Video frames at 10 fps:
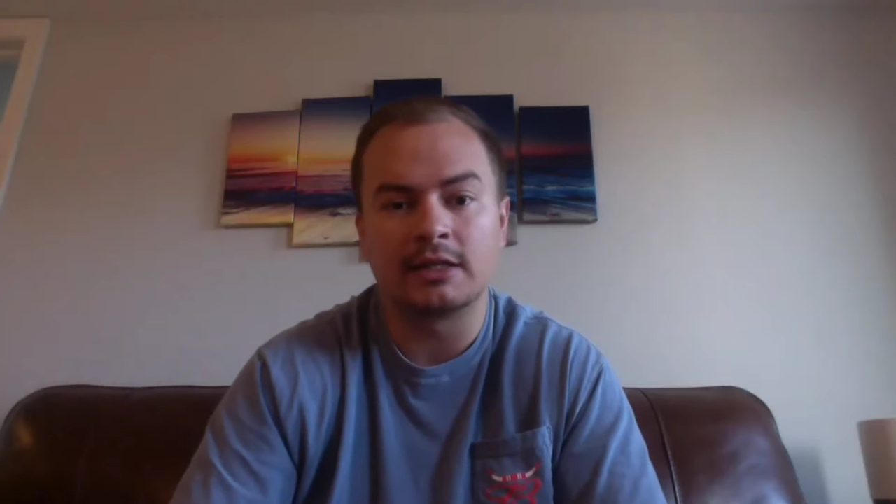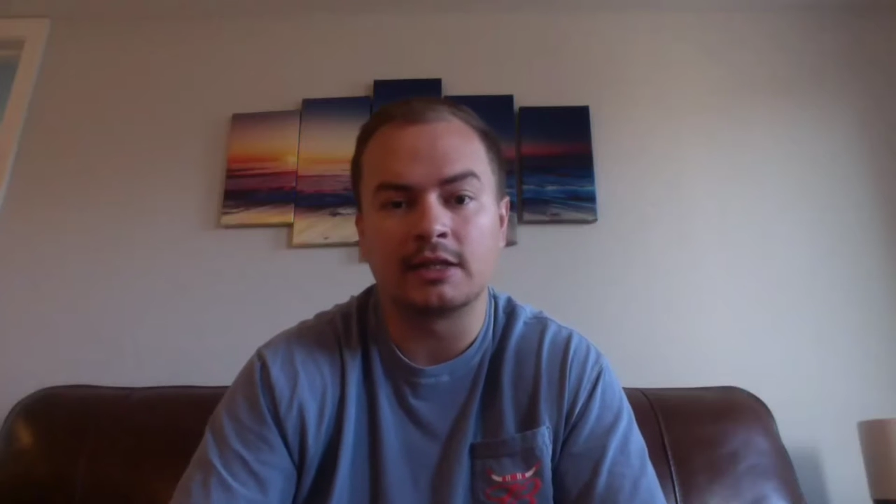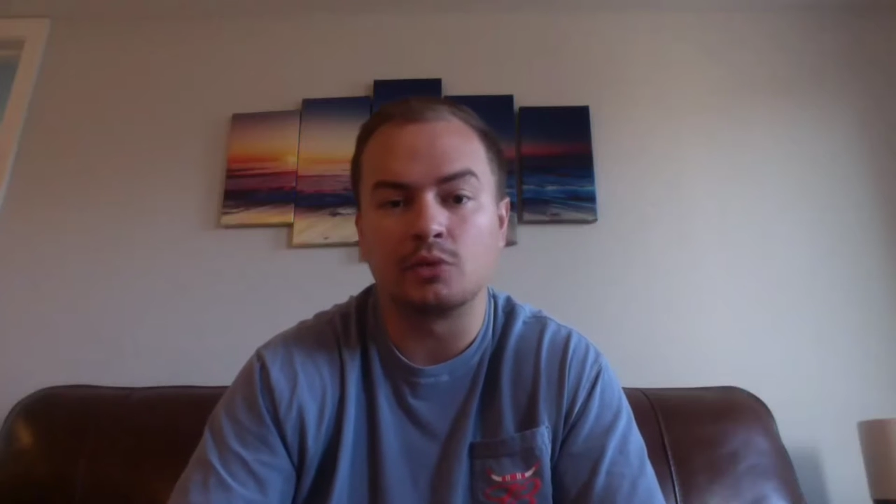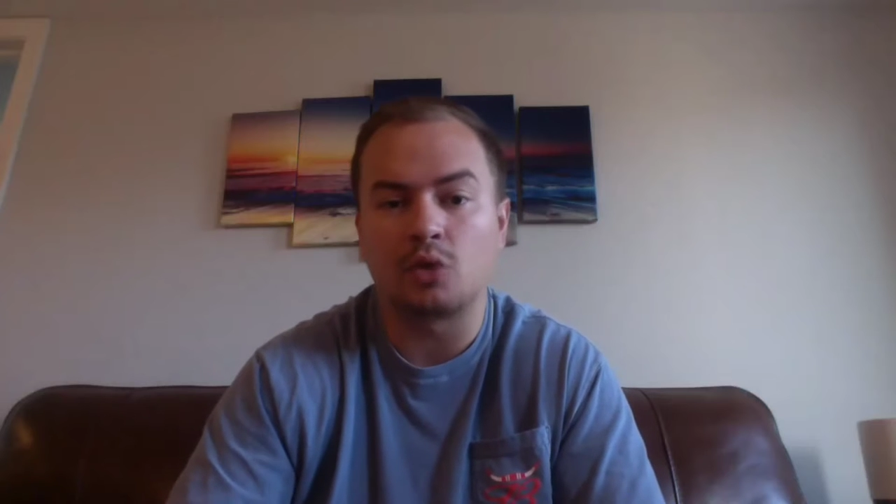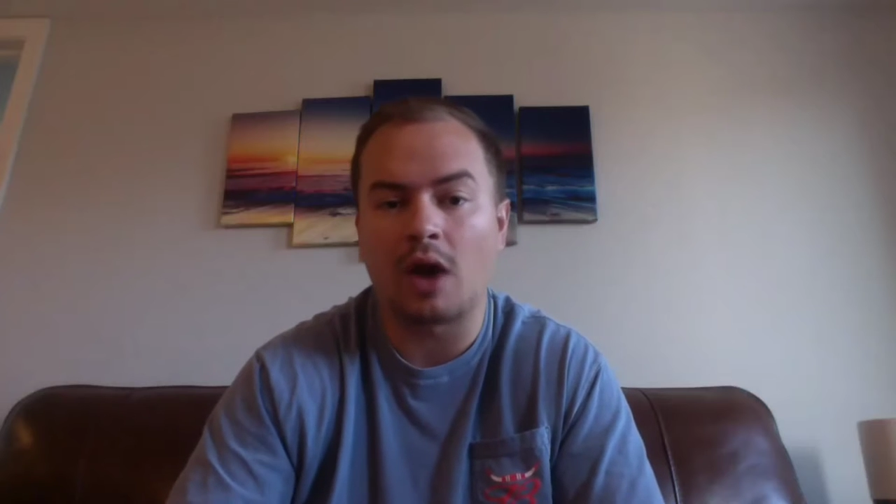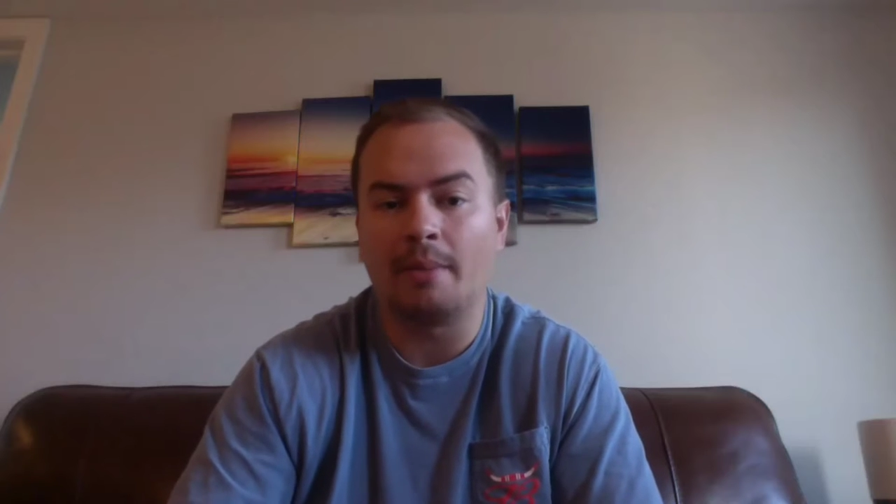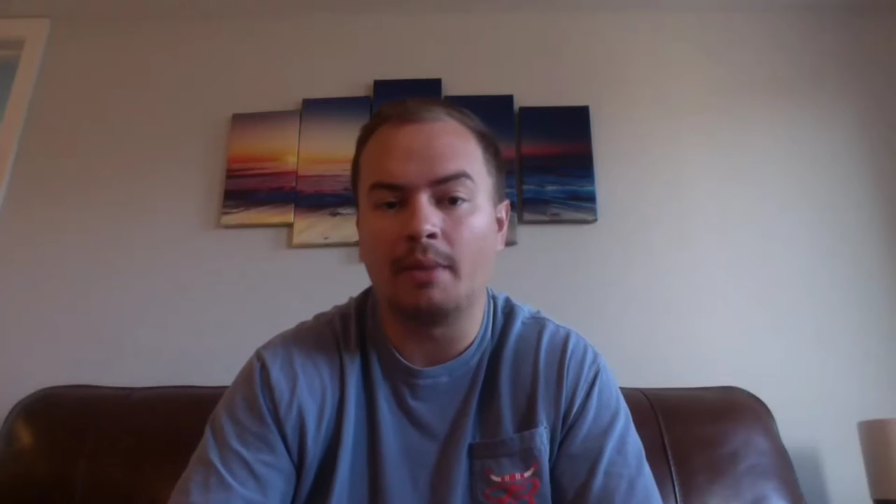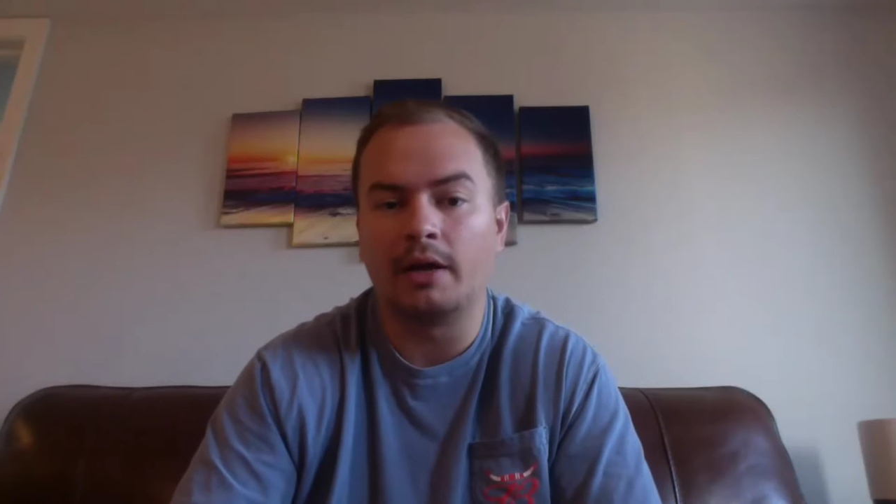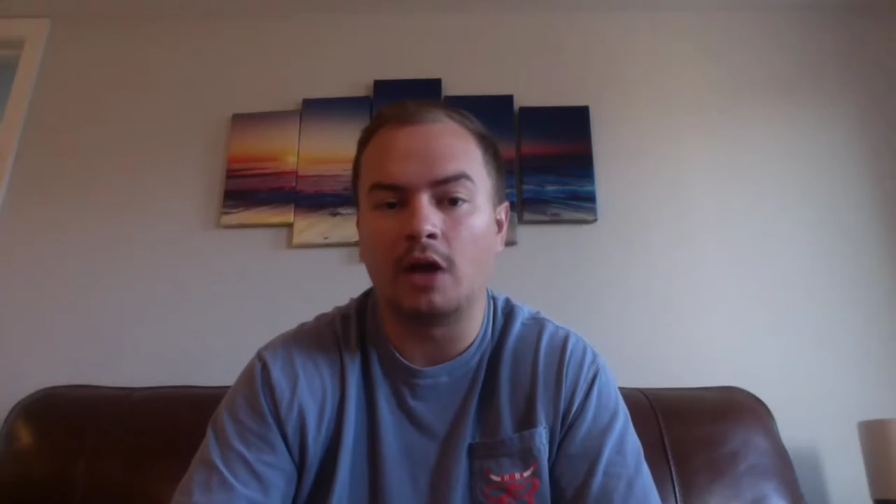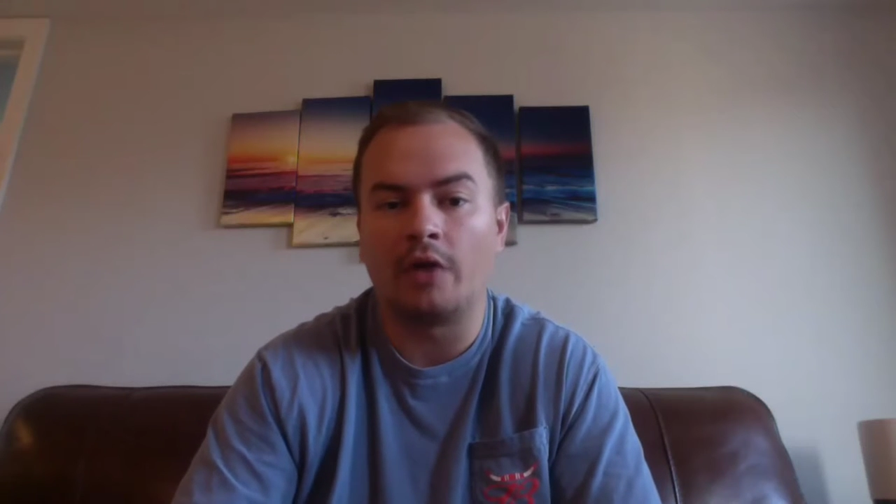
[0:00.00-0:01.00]
subscribe
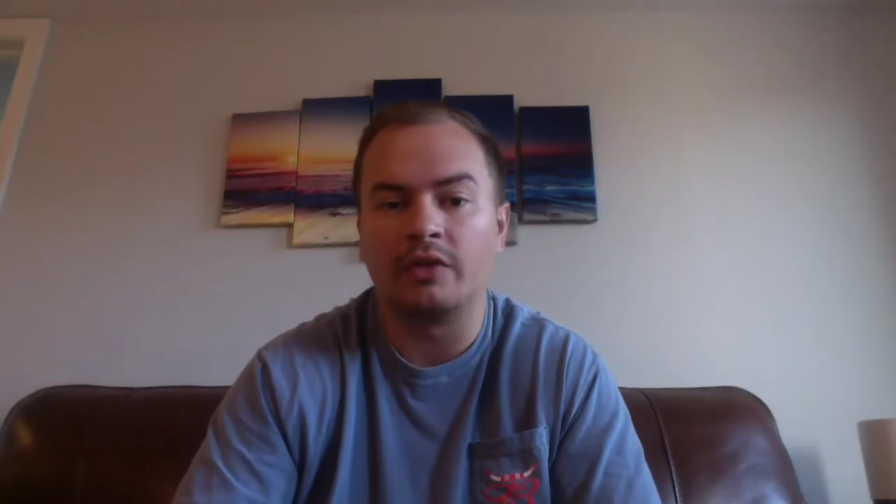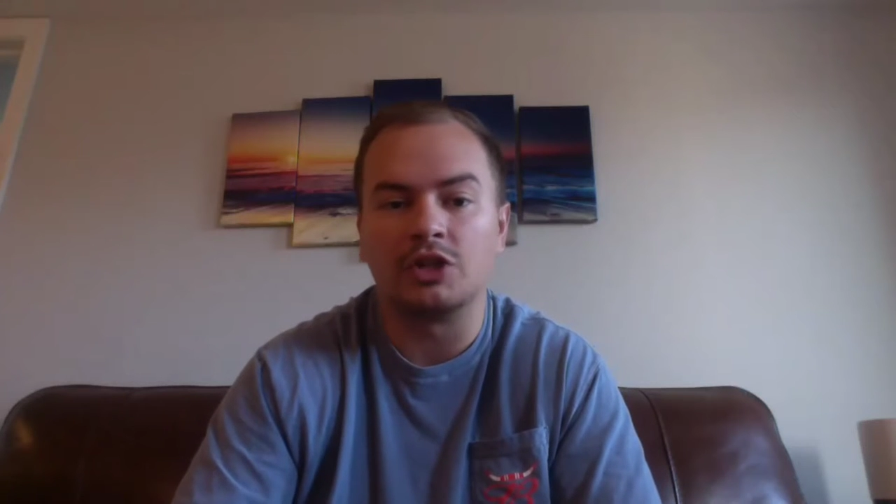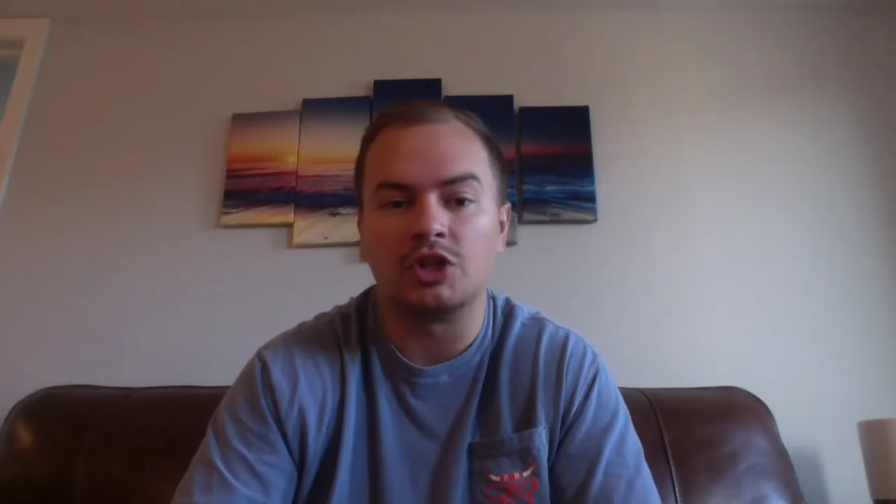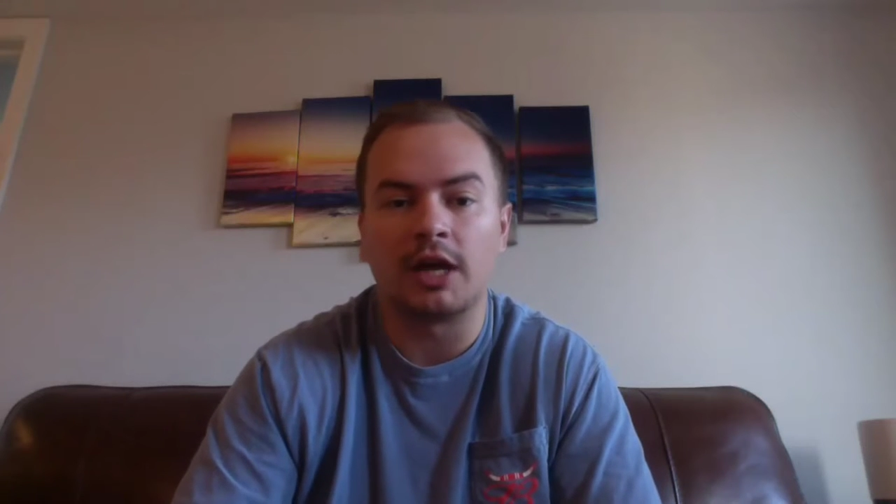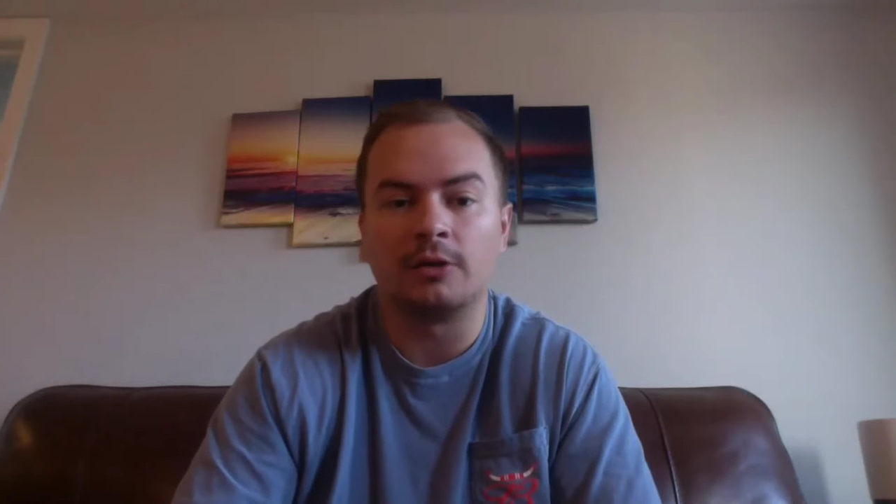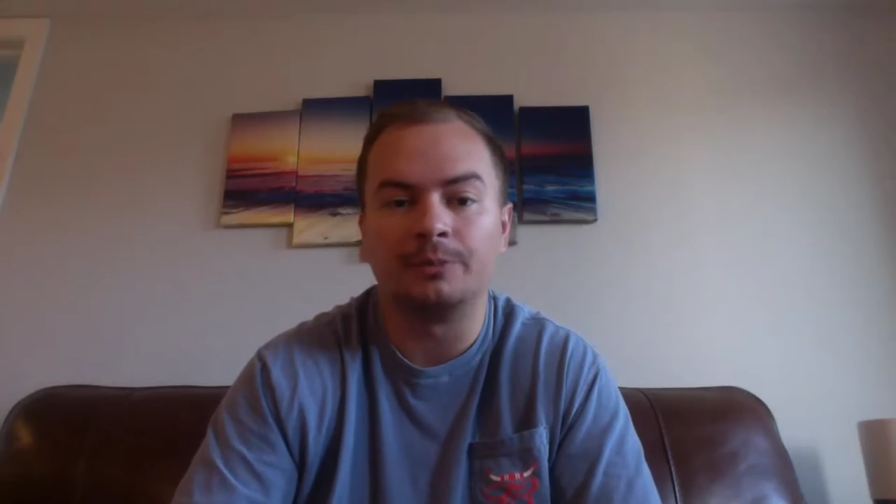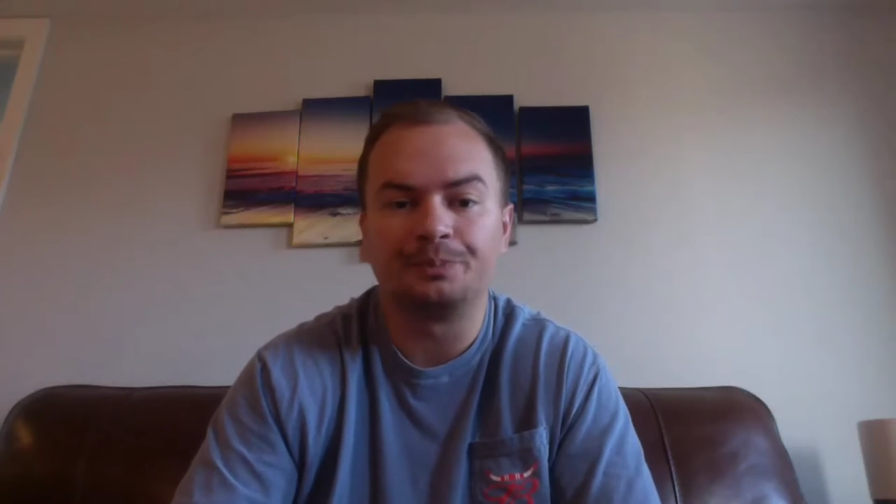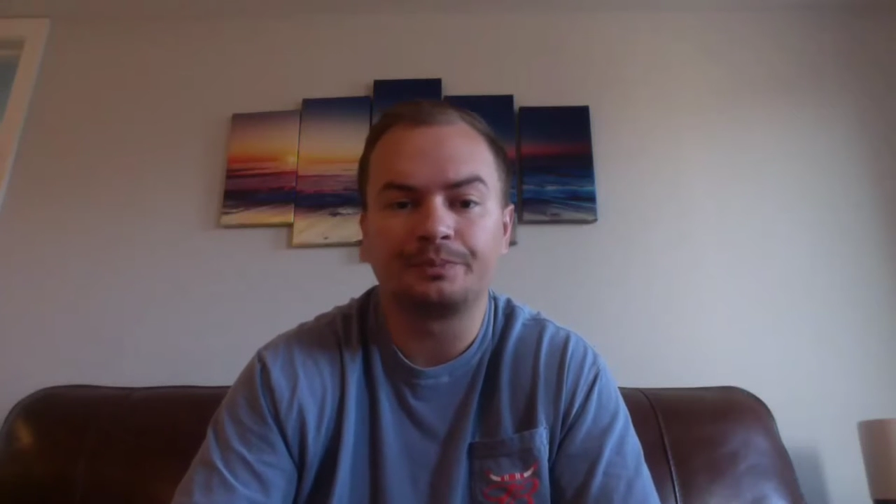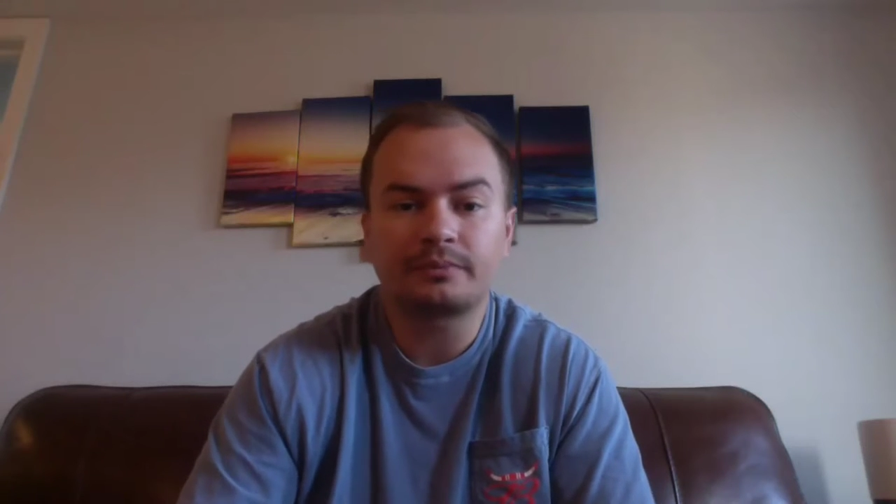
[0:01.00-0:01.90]
button on the channel.